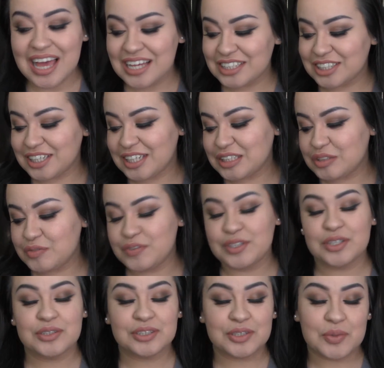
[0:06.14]
Today's
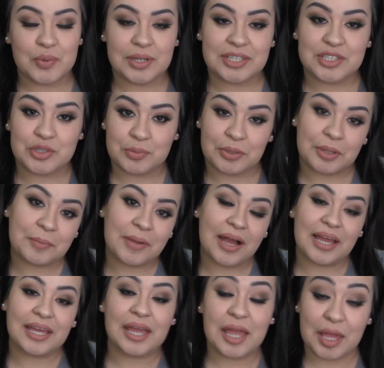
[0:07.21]
video is going to be
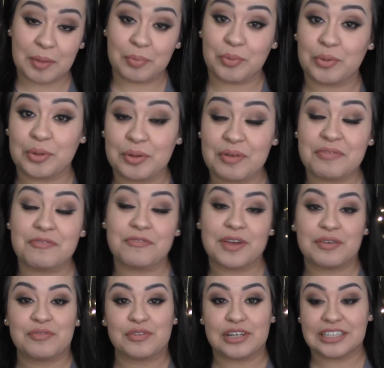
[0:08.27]
my April
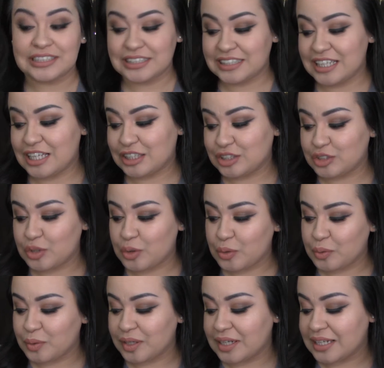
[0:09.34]
favorites,
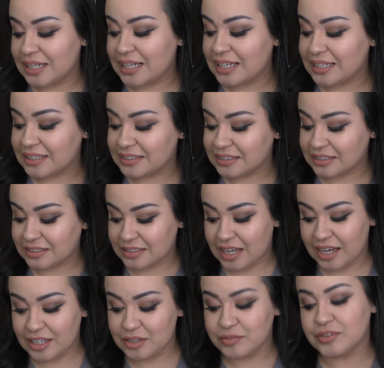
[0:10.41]
so it's
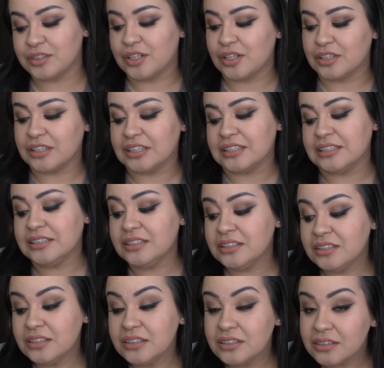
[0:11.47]
kind of a long
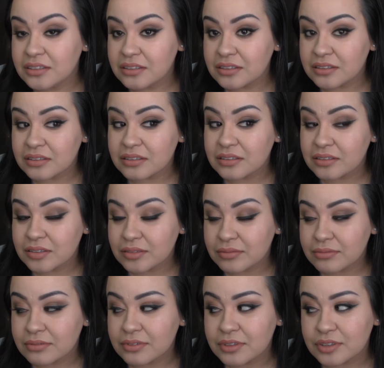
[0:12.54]
list.
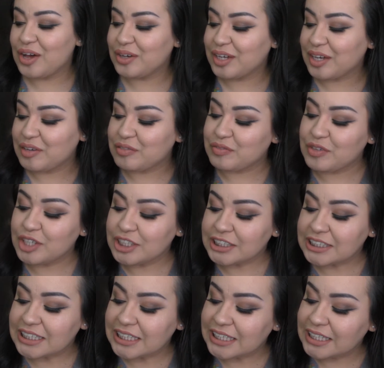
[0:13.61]
Okay, first
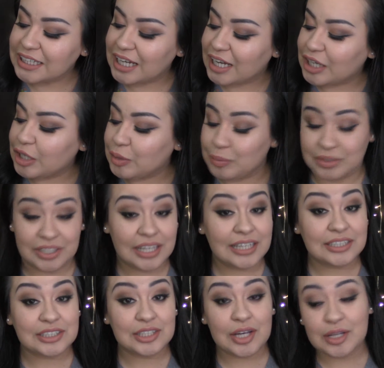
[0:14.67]
thing I would like
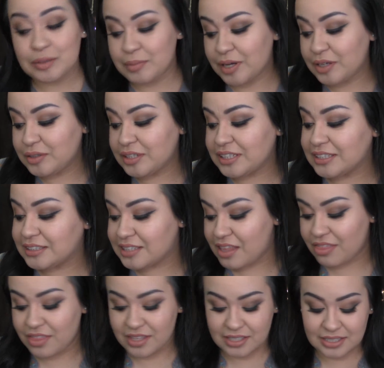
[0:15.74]
to talk about is
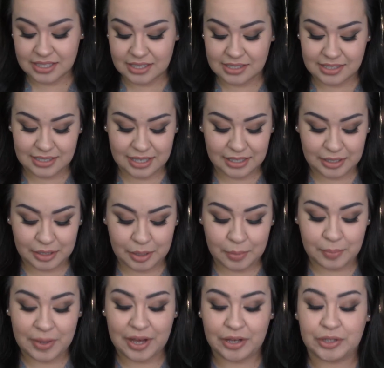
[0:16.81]
this setting
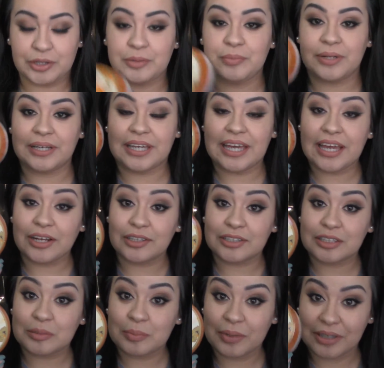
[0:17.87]
powder by
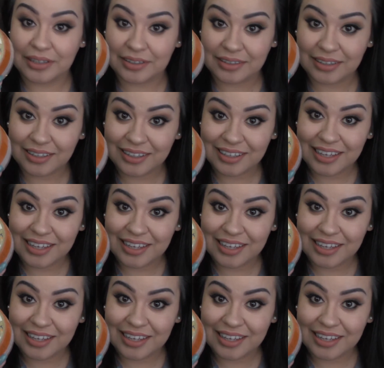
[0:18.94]
Airspun.